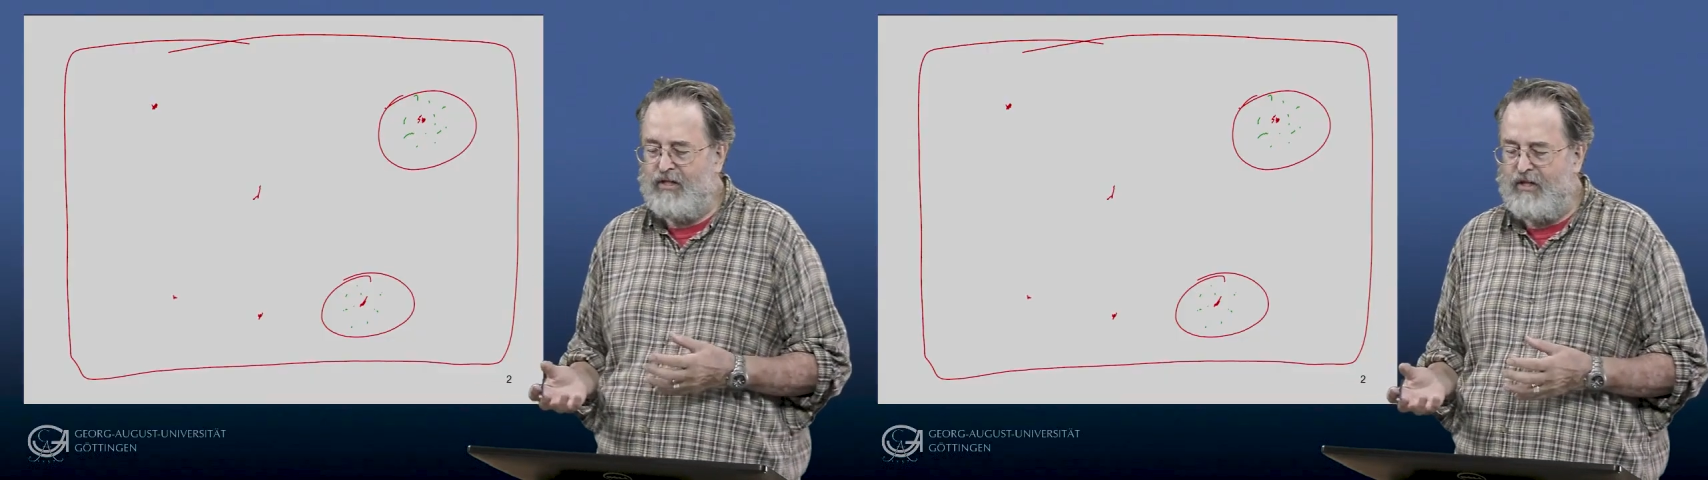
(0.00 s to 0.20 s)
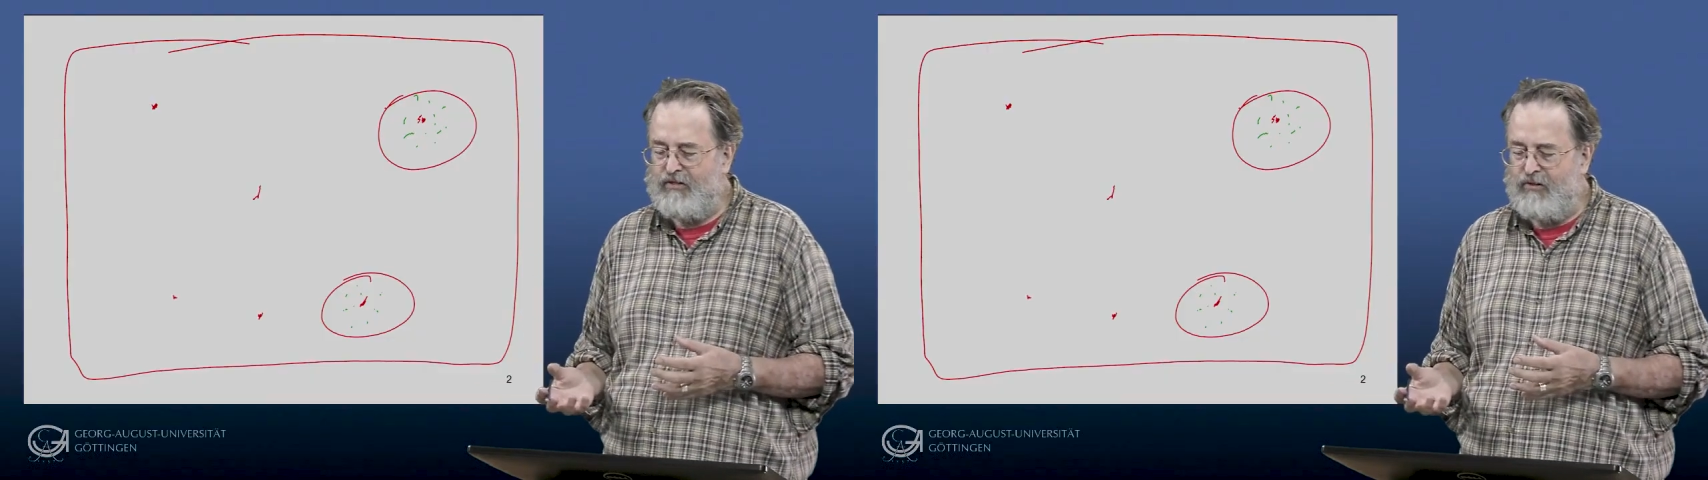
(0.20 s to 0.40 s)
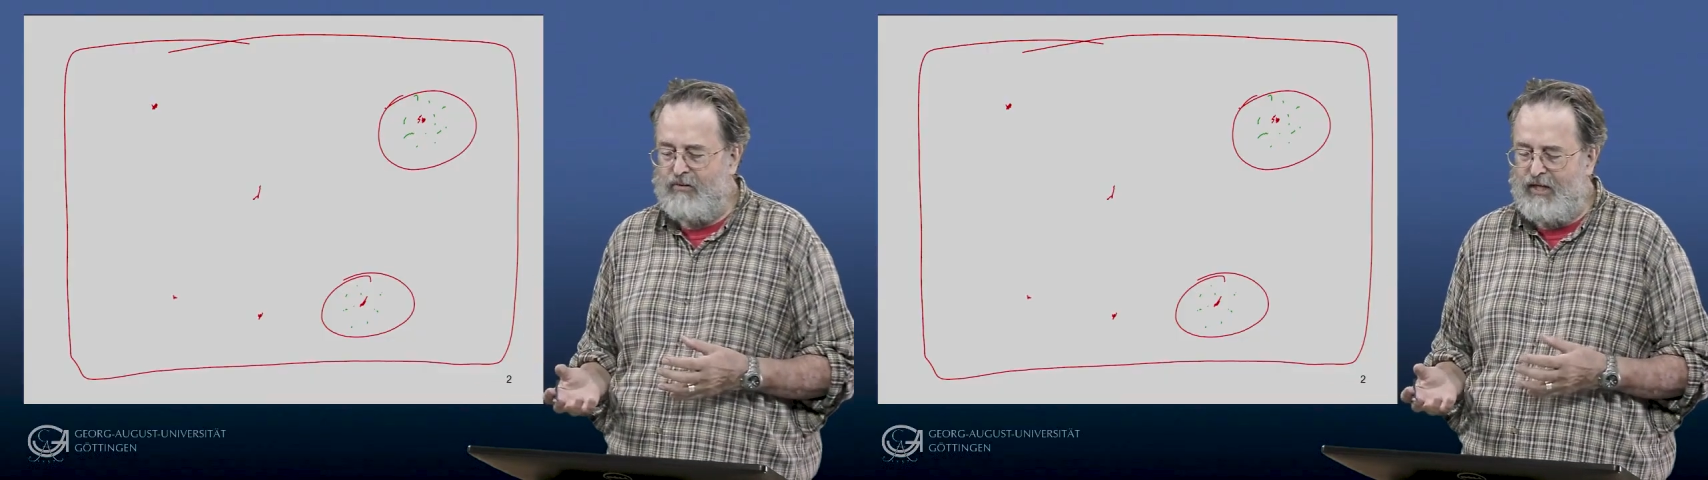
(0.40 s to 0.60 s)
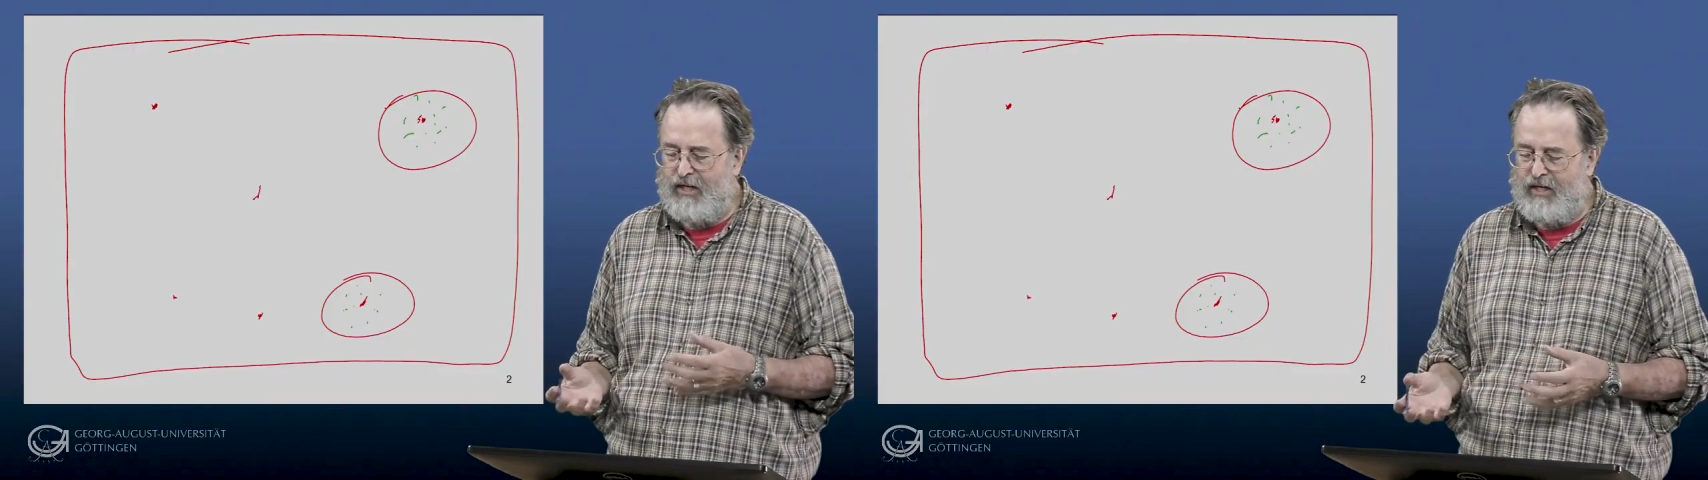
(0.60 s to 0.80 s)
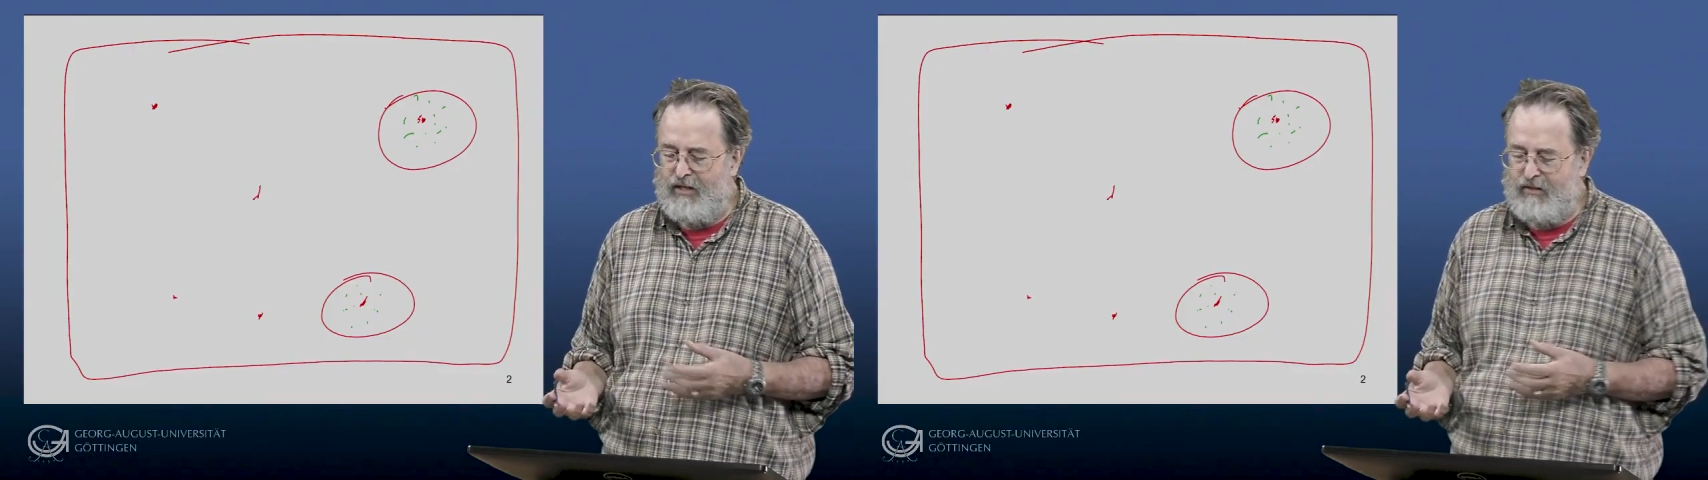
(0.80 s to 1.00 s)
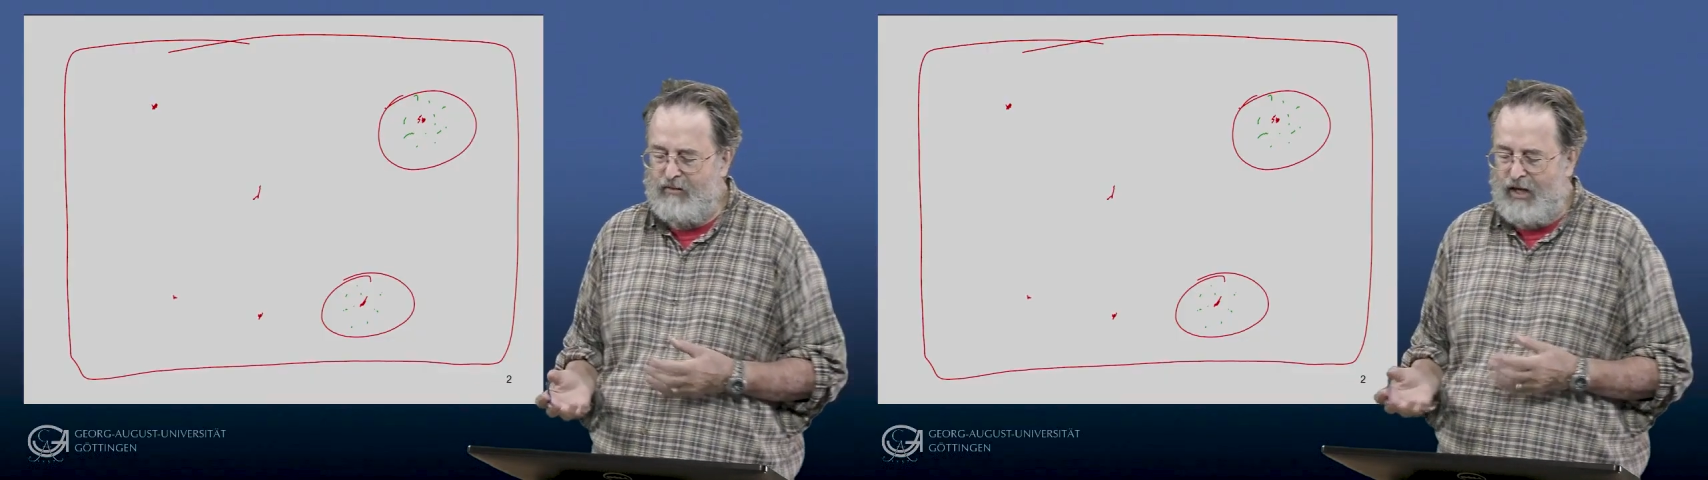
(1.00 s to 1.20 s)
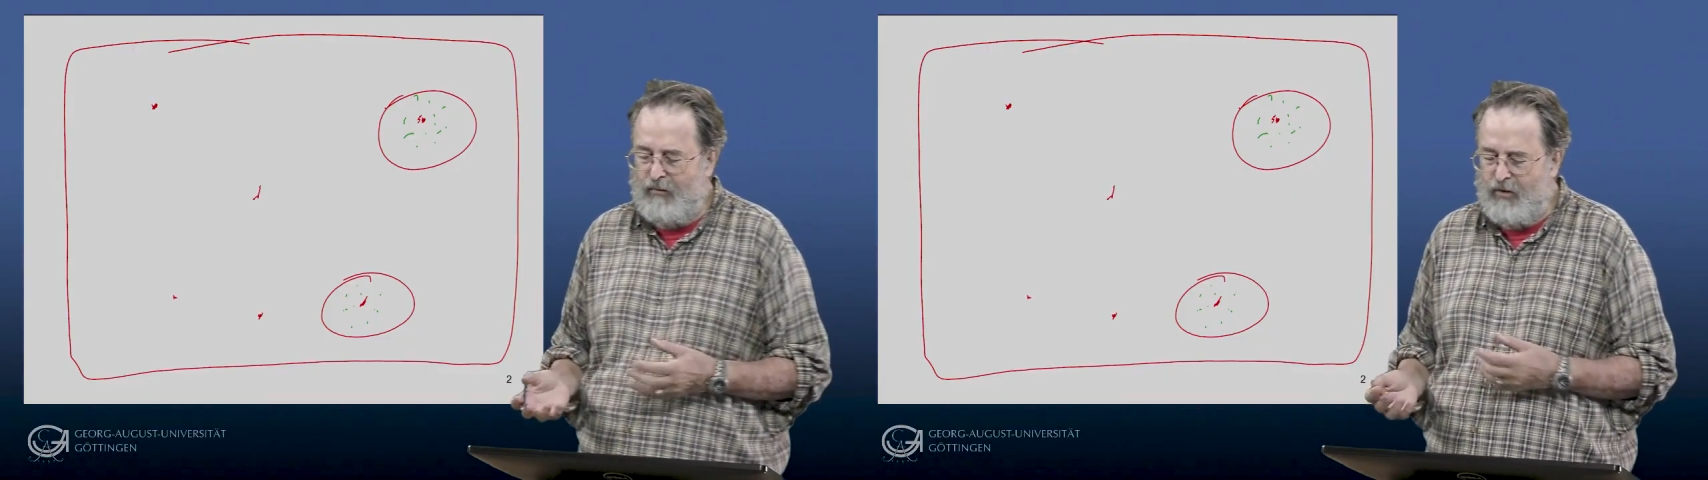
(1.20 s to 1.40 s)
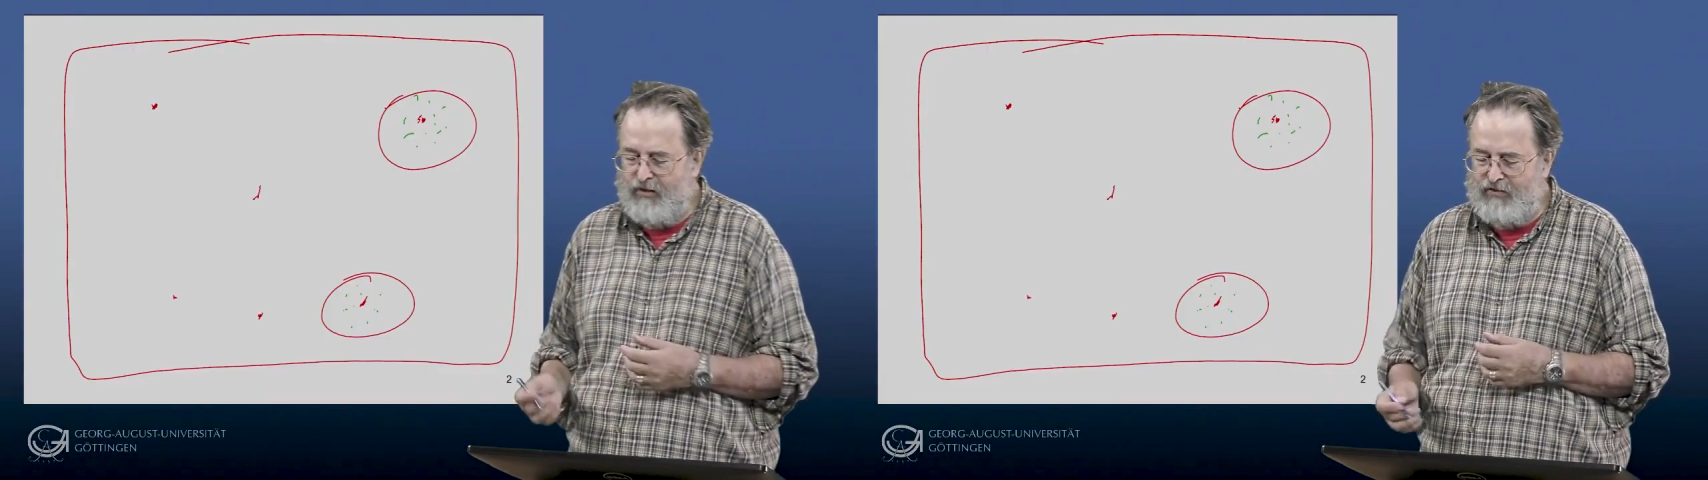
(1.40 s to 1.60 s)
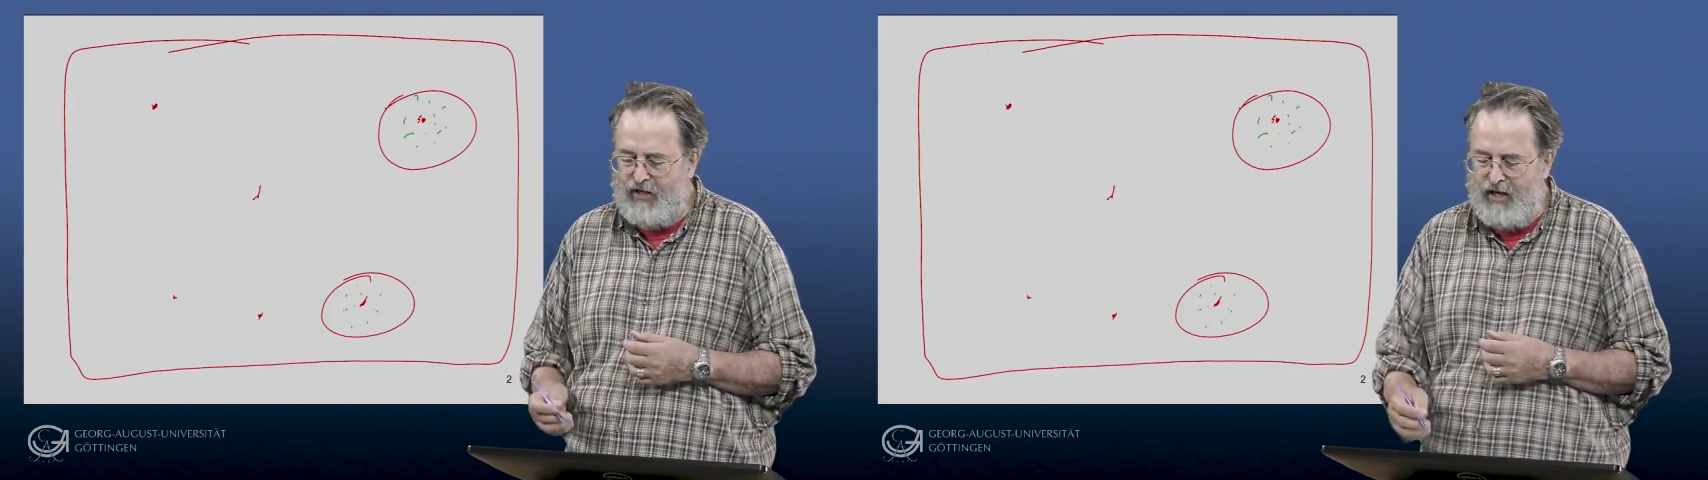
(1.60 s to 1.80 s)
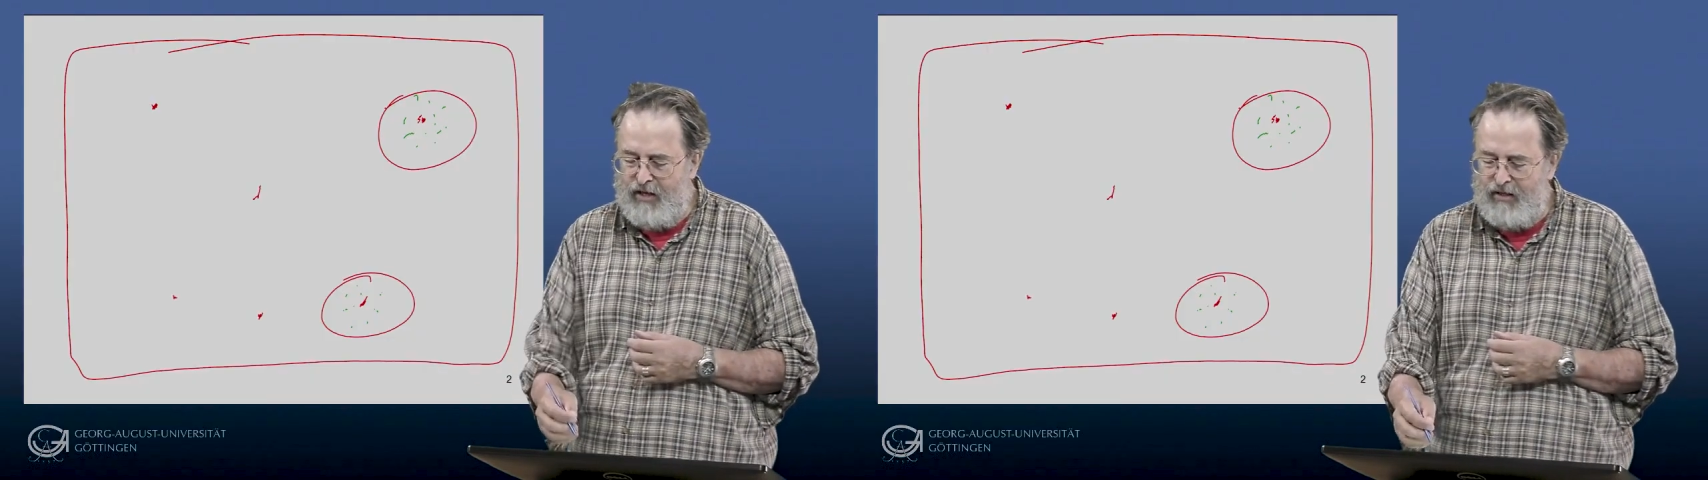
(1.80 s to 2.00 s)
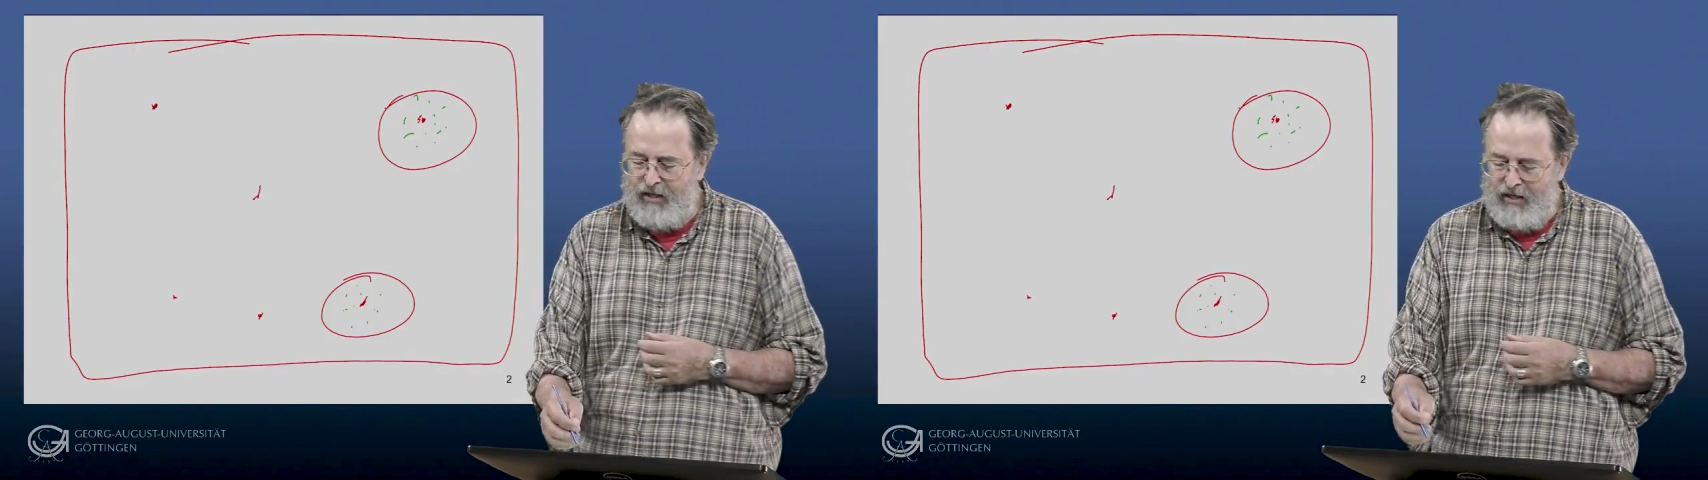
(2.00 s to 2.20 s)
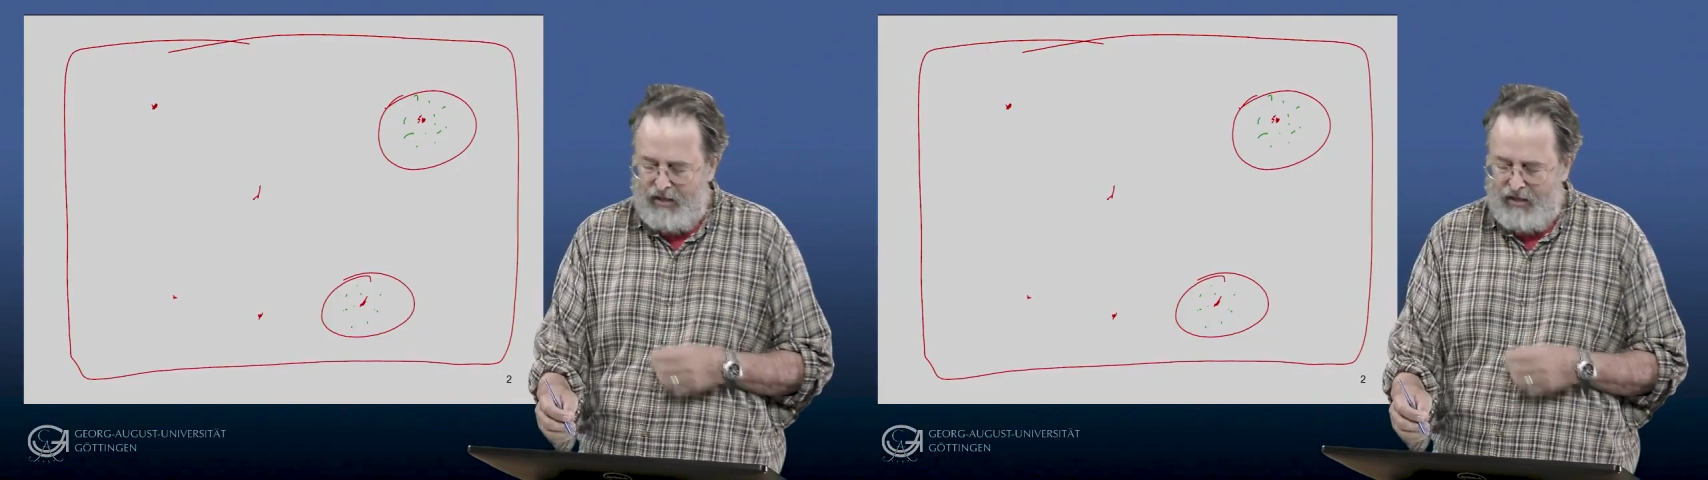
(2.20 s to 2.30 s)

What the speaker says: clustering at one scale.